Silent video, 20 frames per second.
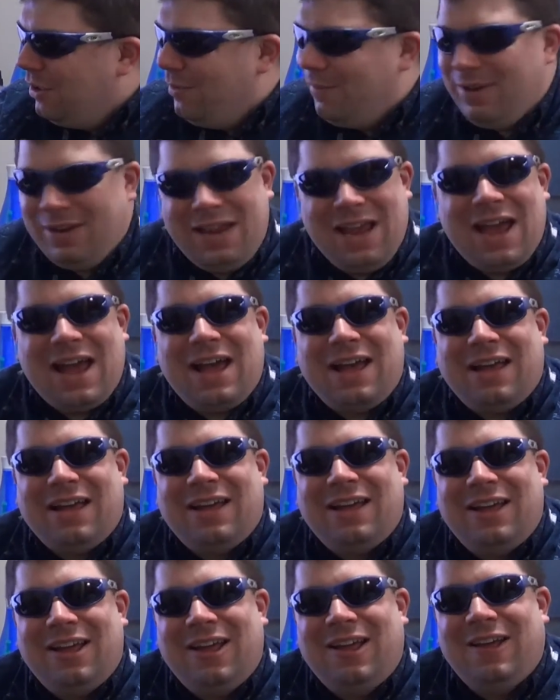But yeah,
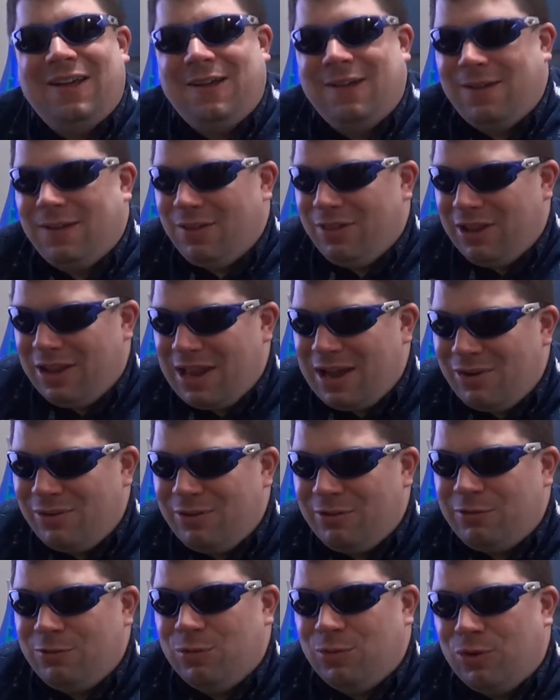the
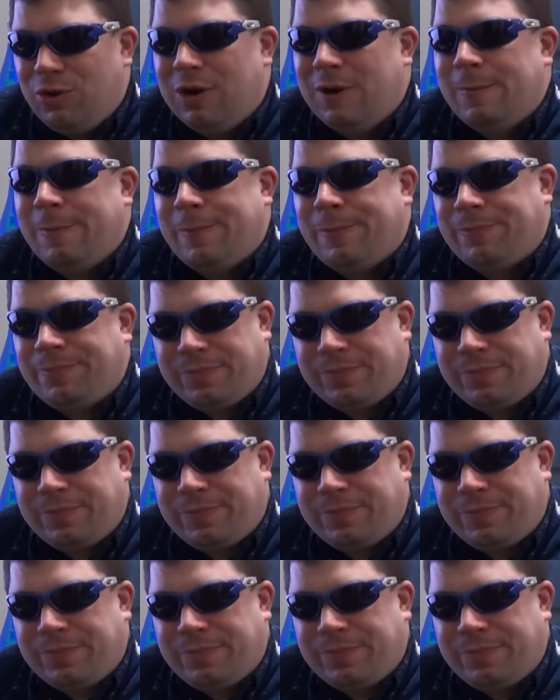Loudness War.